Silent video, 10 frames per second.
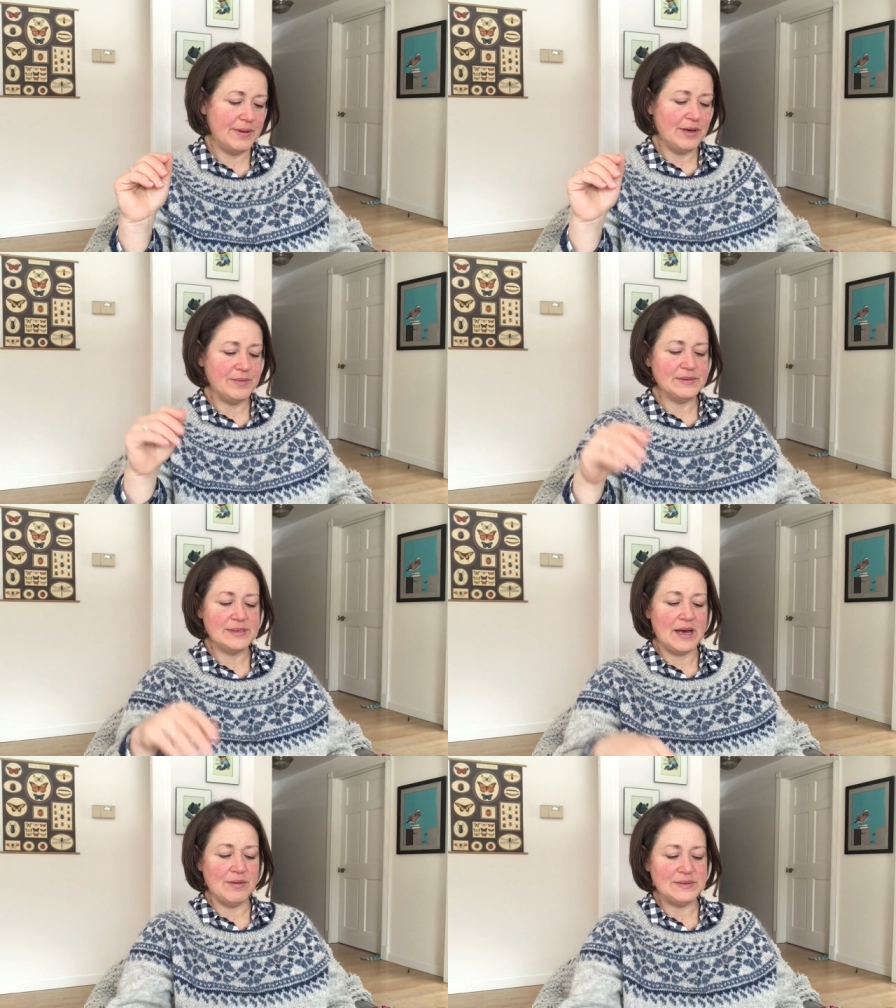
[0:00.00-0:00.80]
I
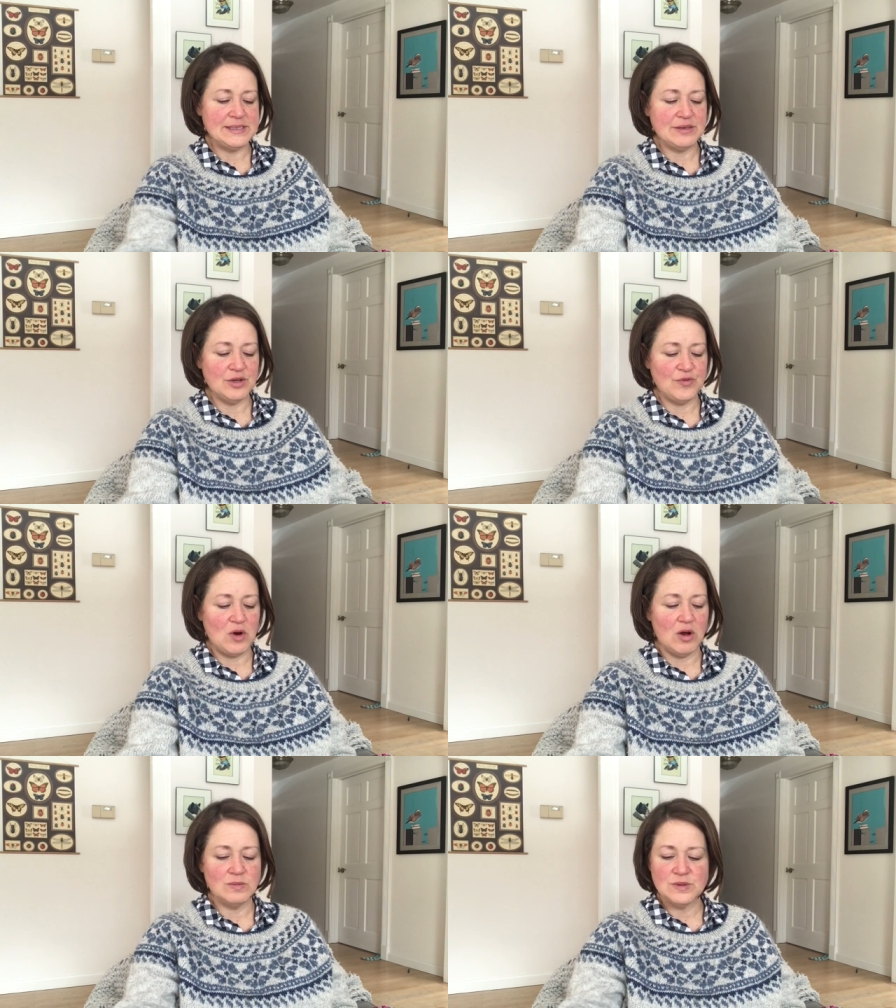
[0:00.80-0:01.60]
was in there for
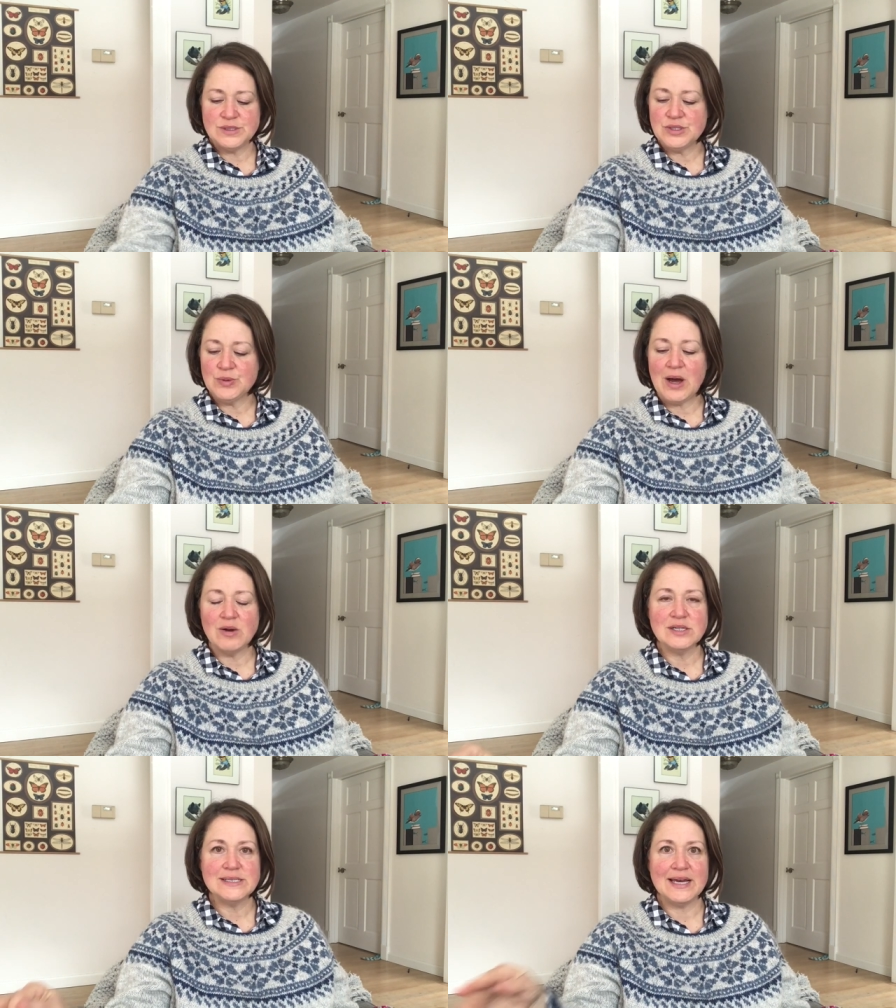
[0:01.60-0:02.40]
almost 2 hours.